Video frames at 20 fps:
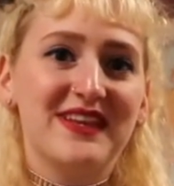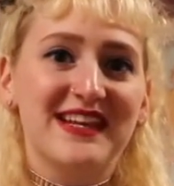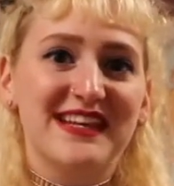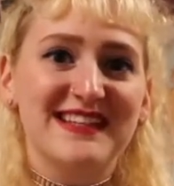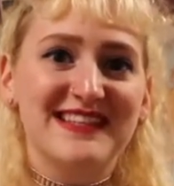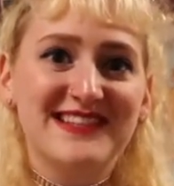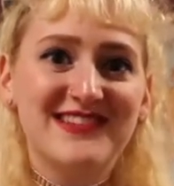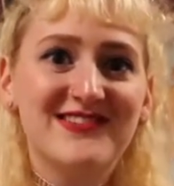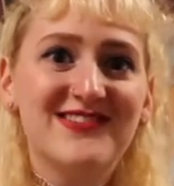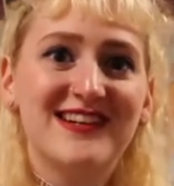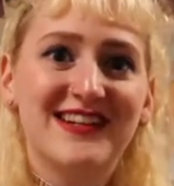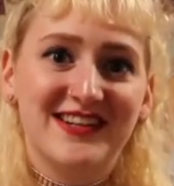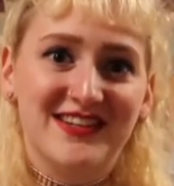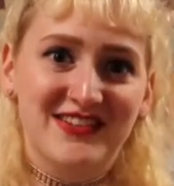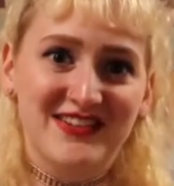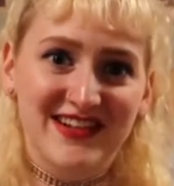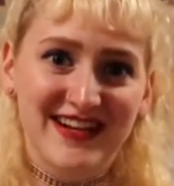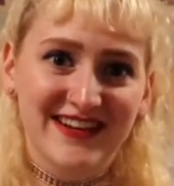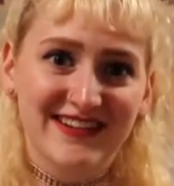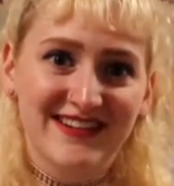Historic
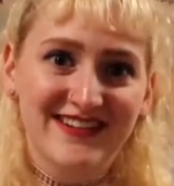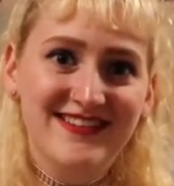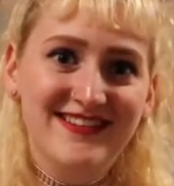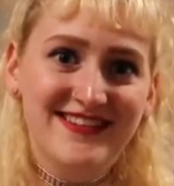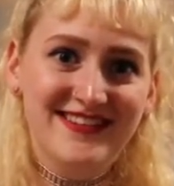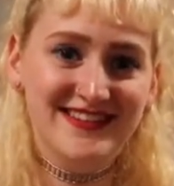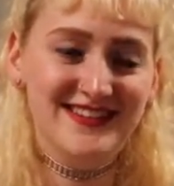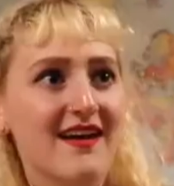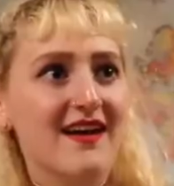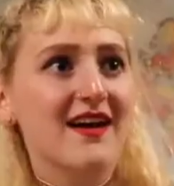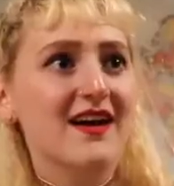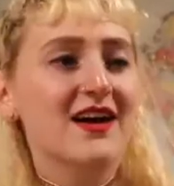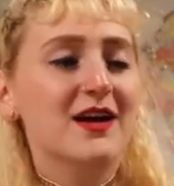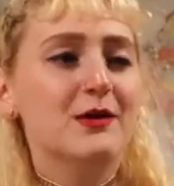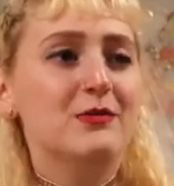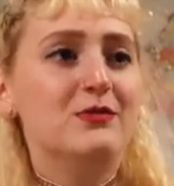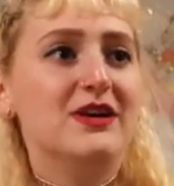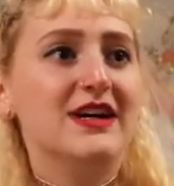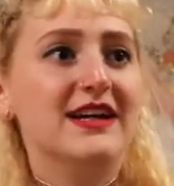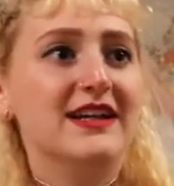jails.
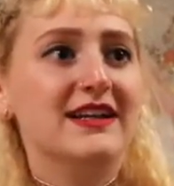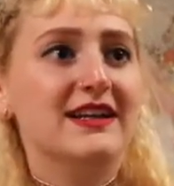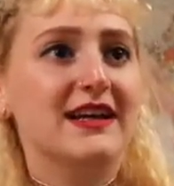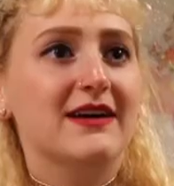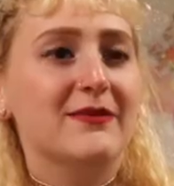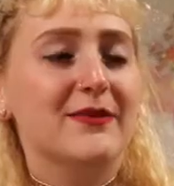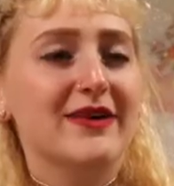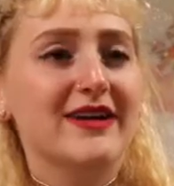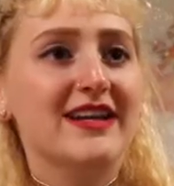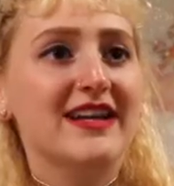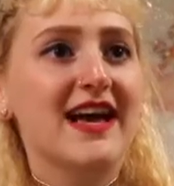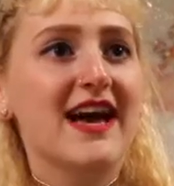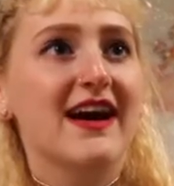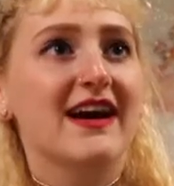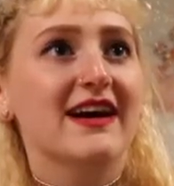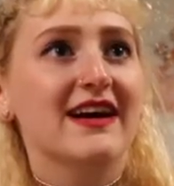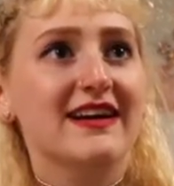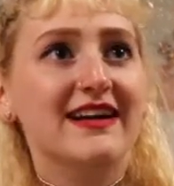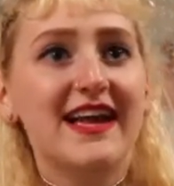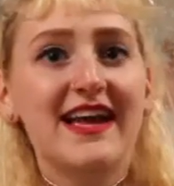But
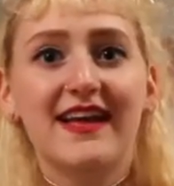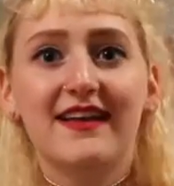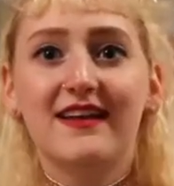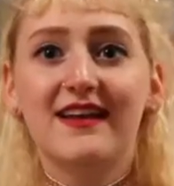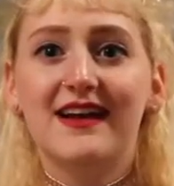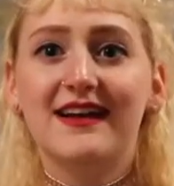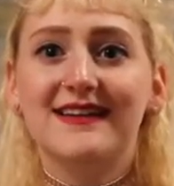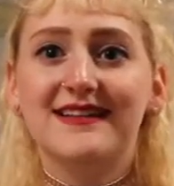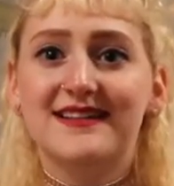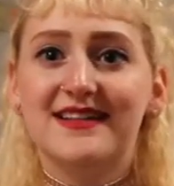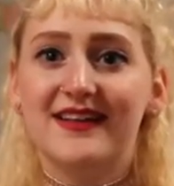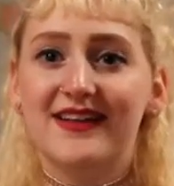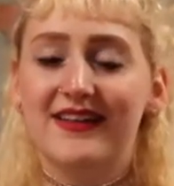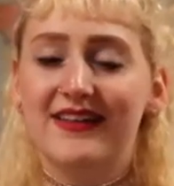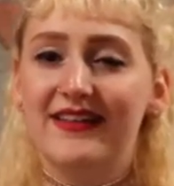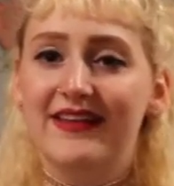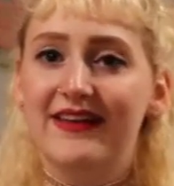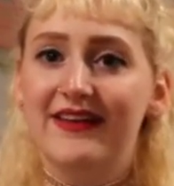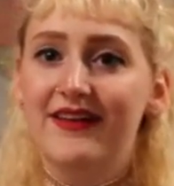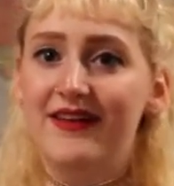yeah, again, I saw
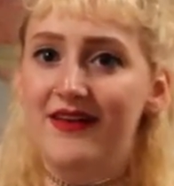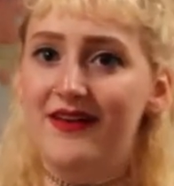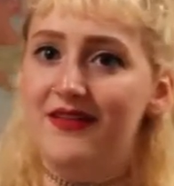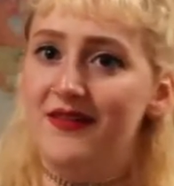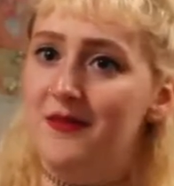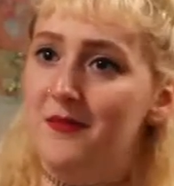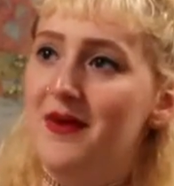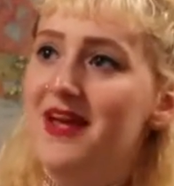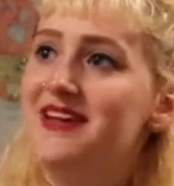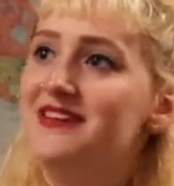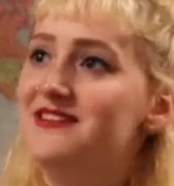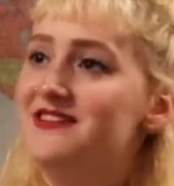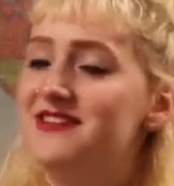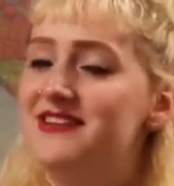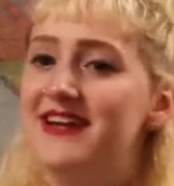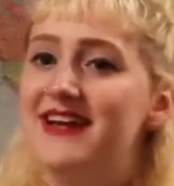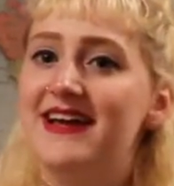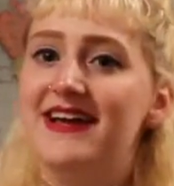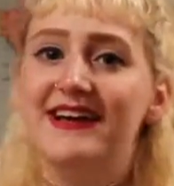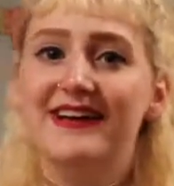the men's
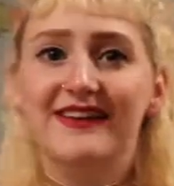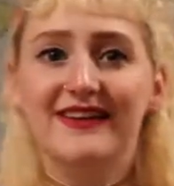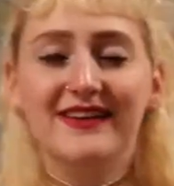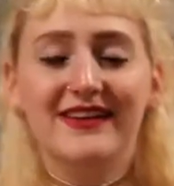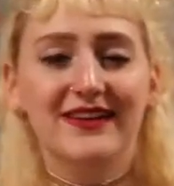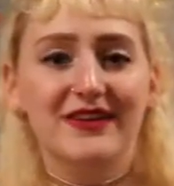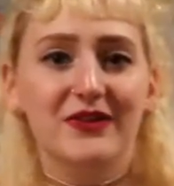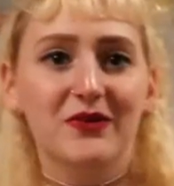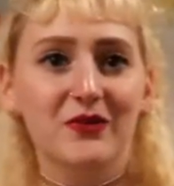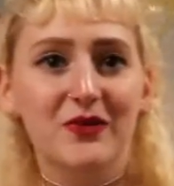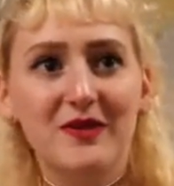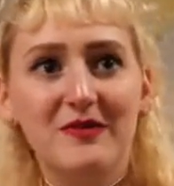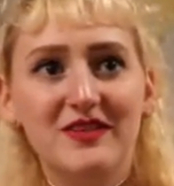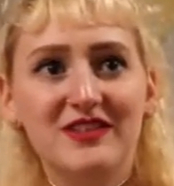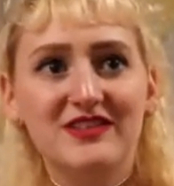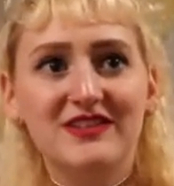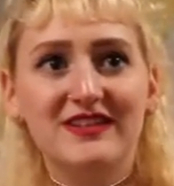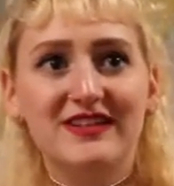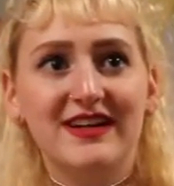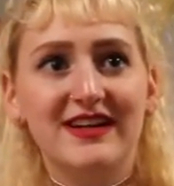jail, the
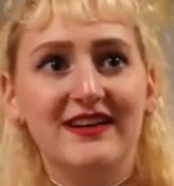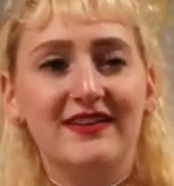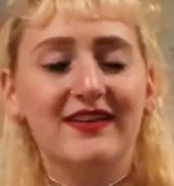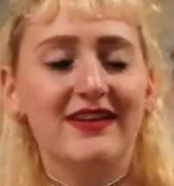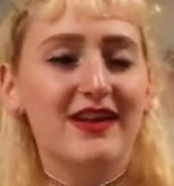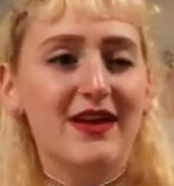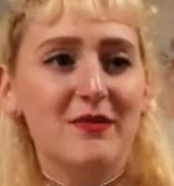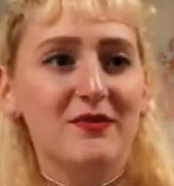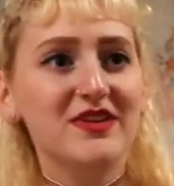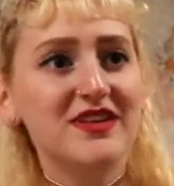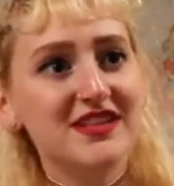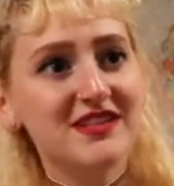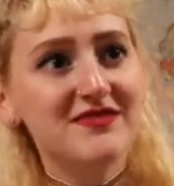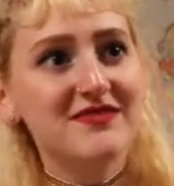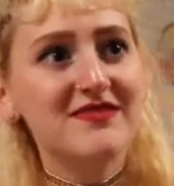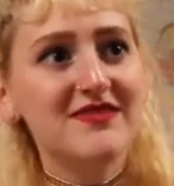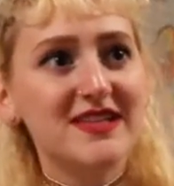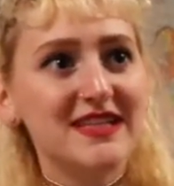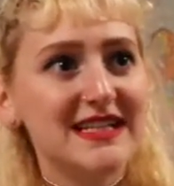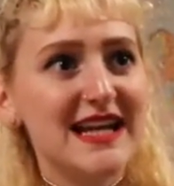women's jail, but this
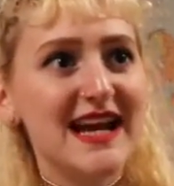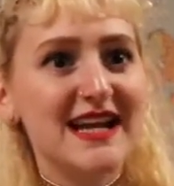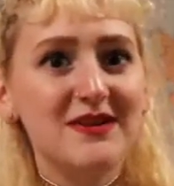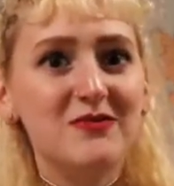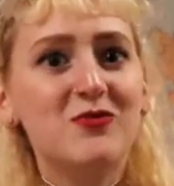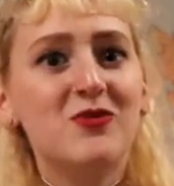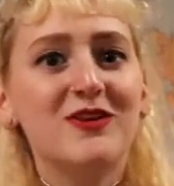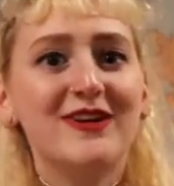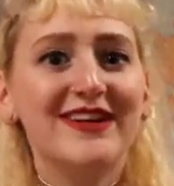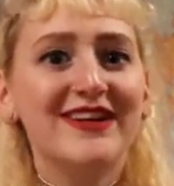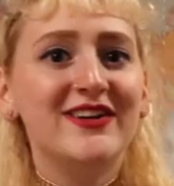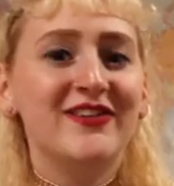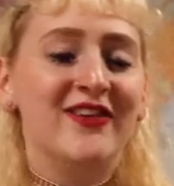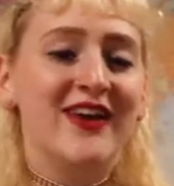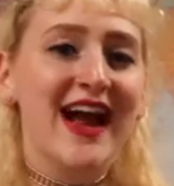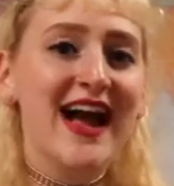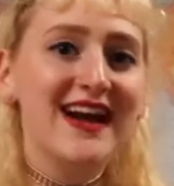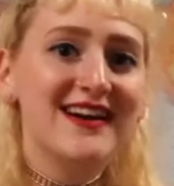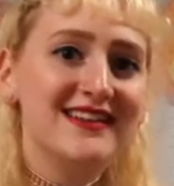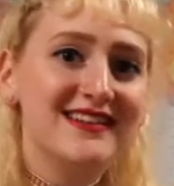one was kind of more
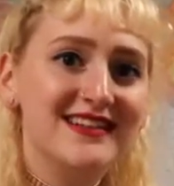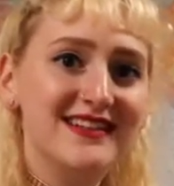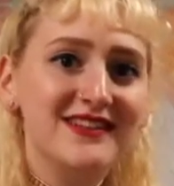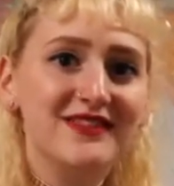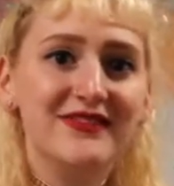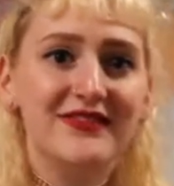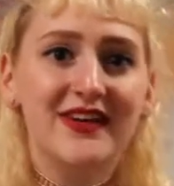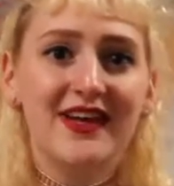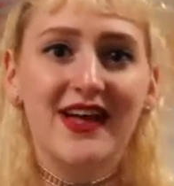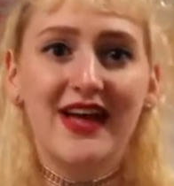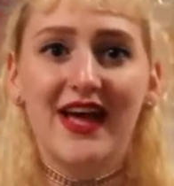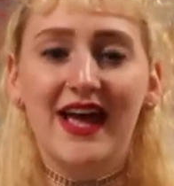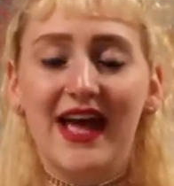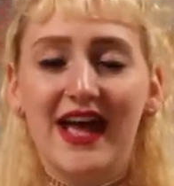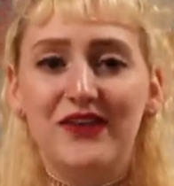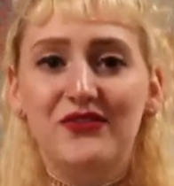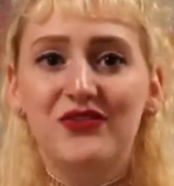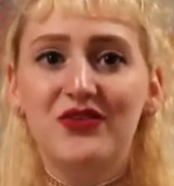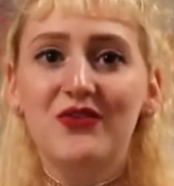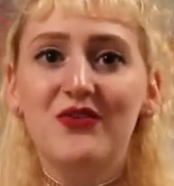interactive,
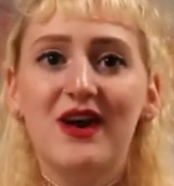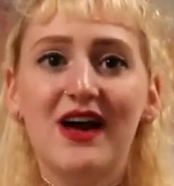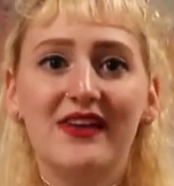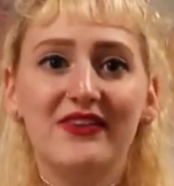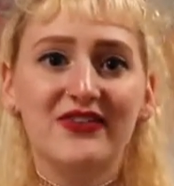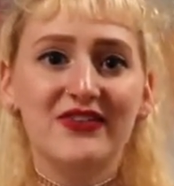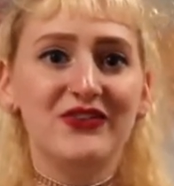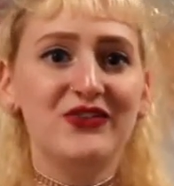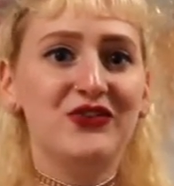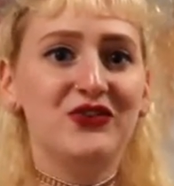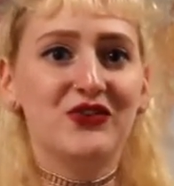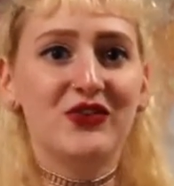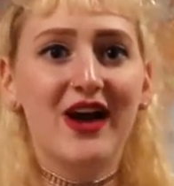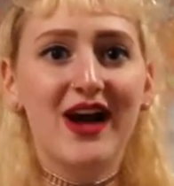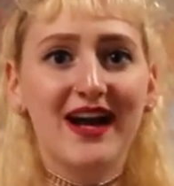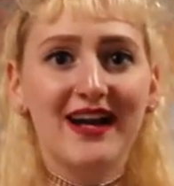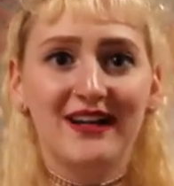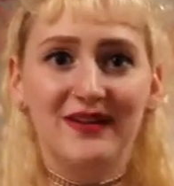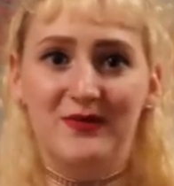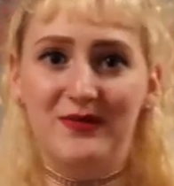and you got to
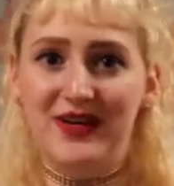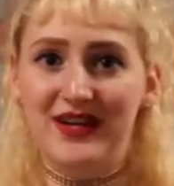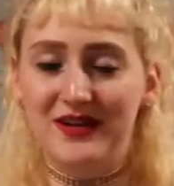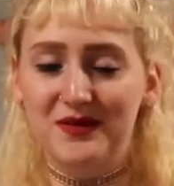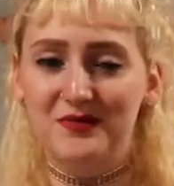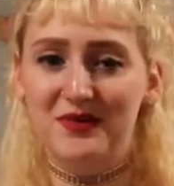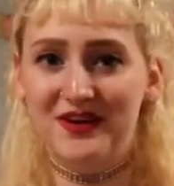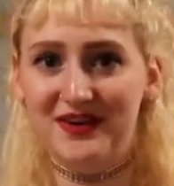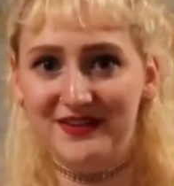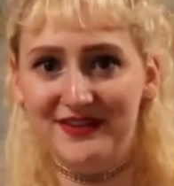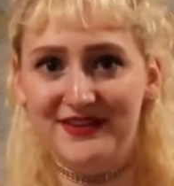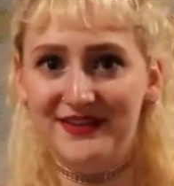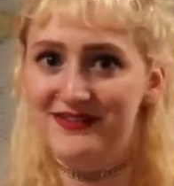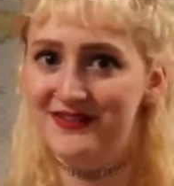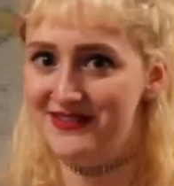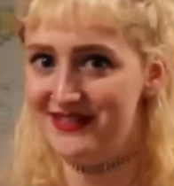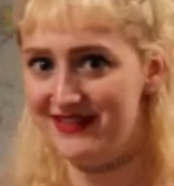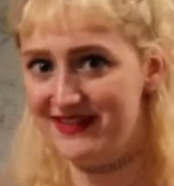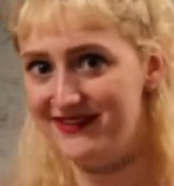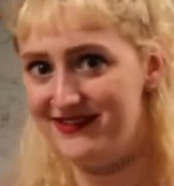try to pick apart
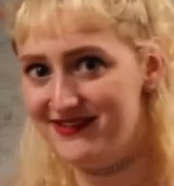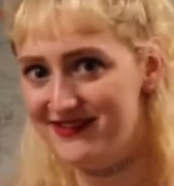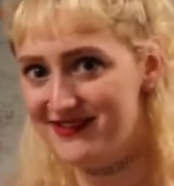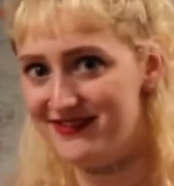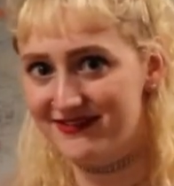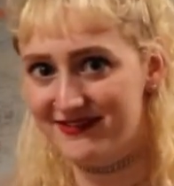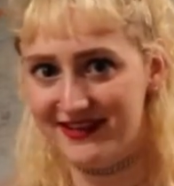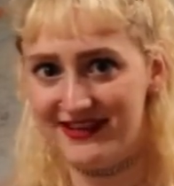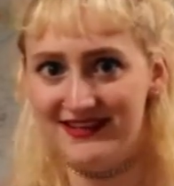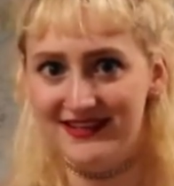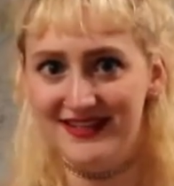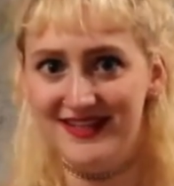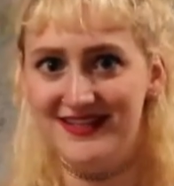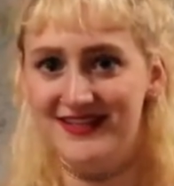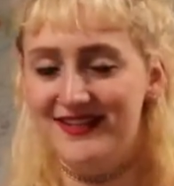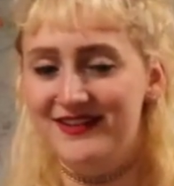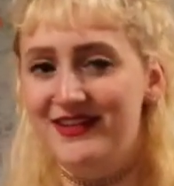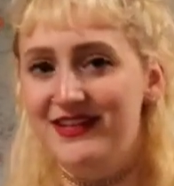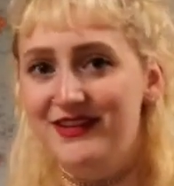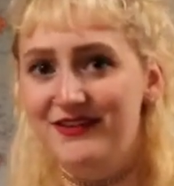those little strings
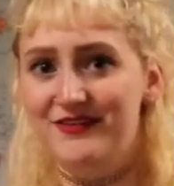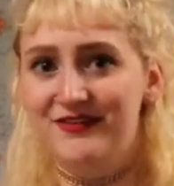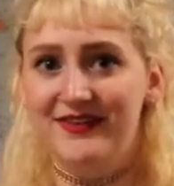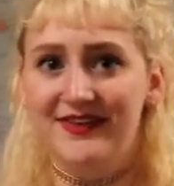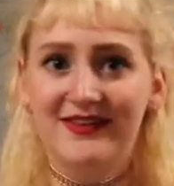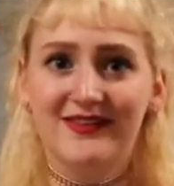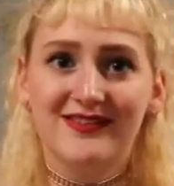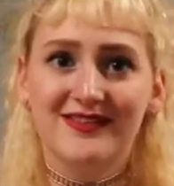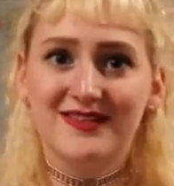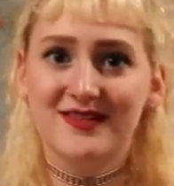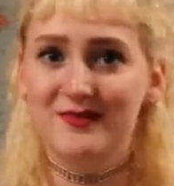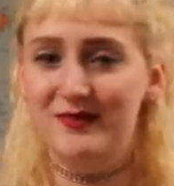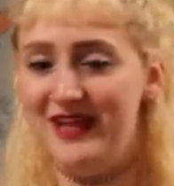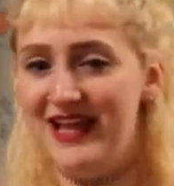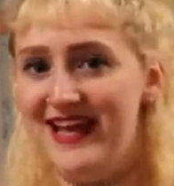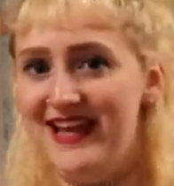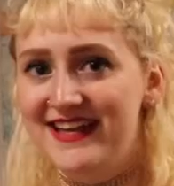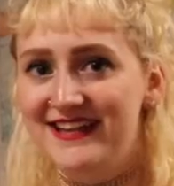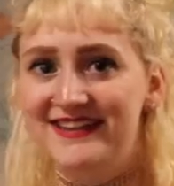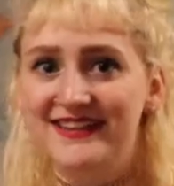until your fingers
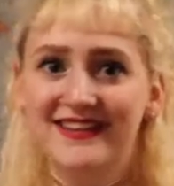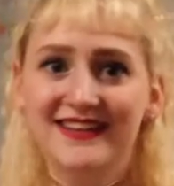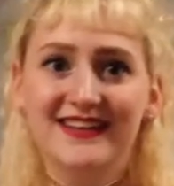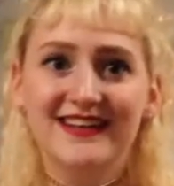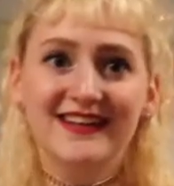bled.